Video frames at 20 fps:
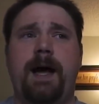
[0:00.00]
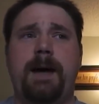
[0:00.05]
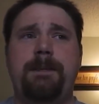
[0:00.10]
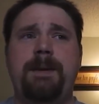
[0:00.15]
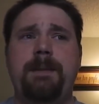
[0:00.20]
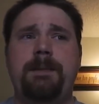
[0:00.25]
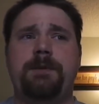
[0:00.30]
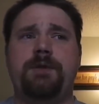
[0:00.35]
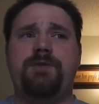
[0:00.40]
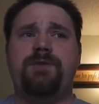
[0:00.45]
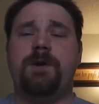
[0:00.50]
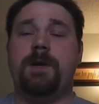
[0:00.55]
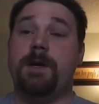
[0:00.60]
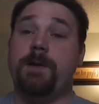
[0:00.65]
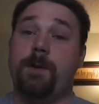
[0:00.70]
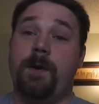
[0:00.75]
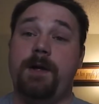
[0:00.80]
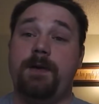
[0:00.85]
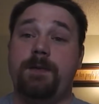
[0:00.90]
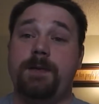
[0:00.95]
People do very
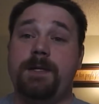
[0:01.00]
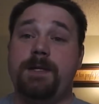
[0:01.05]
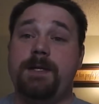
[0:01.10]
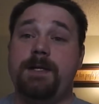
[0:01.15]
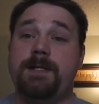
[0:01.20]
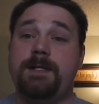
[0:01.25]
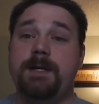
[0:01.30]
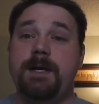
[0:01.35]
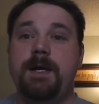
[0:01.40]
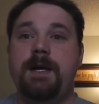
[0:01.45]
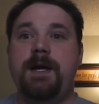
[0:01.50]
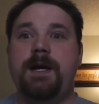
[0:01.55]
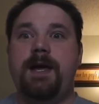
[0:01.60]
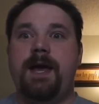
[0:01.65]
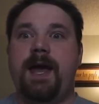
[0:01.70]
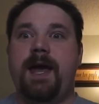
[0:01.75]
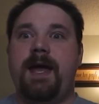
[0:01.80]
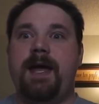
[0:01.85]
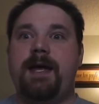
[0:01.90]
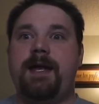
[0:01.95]
well with these,
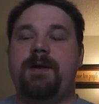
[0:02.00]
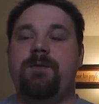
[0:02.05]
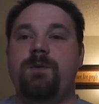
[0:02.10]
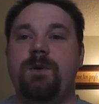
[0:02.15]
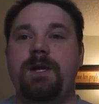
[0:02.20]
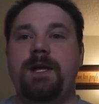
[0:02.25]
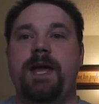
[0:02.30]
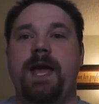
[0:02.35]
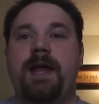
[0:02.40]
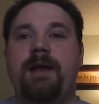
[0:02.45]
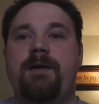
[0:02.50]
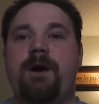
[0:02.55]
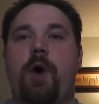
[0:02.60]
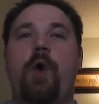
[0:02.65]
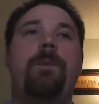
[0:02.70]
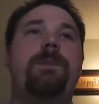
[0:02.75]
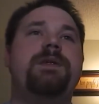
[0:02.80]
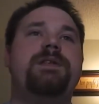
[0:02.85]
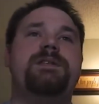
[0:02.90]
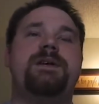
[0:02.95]
and it really kind of
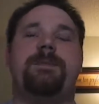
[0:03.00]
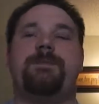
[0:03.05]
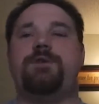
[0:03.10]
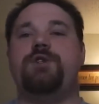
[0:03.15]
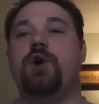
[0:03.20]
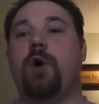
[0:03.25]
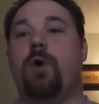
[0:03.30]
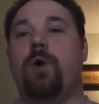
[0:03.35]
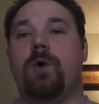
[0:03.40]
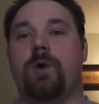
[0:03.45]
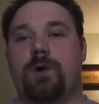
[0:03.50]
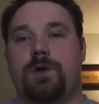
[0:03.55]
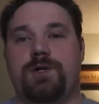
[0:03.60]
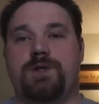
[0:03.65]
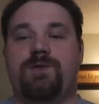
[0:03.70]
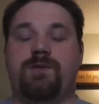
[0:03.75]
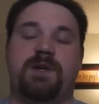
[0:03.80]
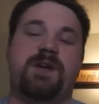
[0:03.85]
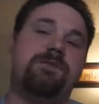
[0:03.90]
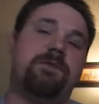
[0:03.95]
opens up doors
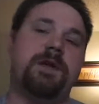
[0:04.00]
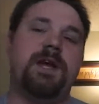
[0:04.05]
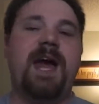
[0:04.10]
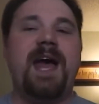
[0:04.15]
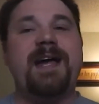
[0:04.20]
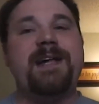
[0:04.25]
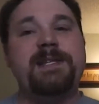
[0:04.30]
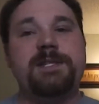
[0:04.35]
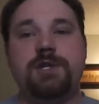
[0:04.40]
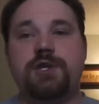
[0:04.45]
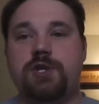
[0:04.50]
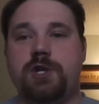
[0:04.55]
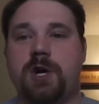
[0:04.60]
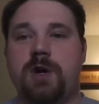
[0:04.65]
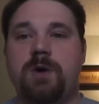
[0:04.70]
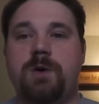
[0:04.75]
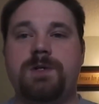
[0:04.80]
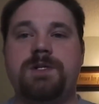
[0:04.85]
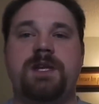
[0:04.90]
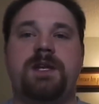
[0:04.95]
for different kinds of
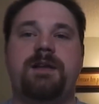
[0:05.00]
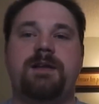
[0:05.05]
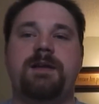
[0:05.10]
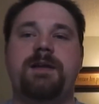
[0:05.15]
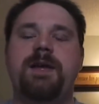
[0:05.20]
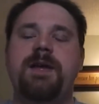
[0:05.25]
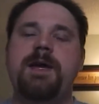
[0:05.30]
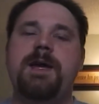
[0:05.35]
jokes and